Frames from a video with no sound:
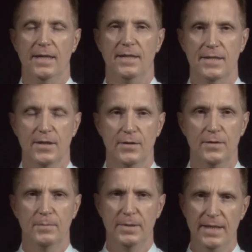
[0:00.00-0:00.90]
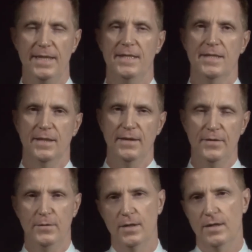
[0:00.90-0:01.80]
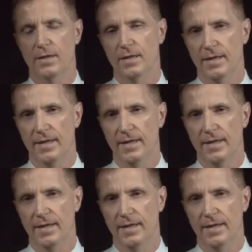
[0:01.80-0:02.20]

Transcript: Uh, so please, if you are